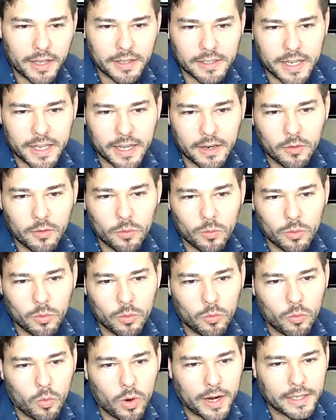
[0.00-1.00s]
decide
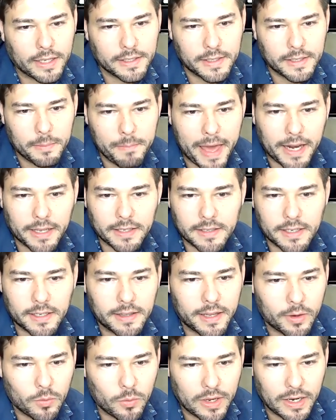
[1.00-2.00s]
what is the medicine
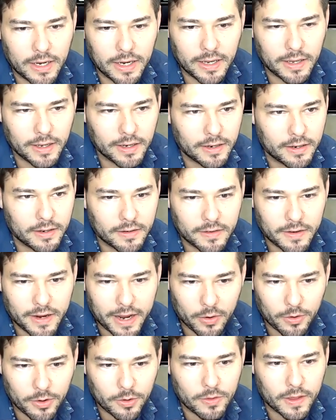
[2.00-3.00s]
that we need? How
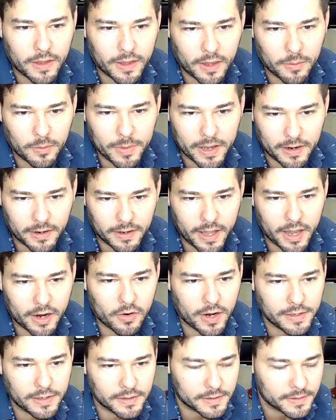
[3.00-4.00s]
are you thinking about it? Yeah,
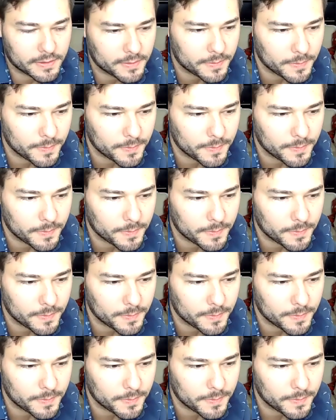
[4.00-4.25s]
Grace.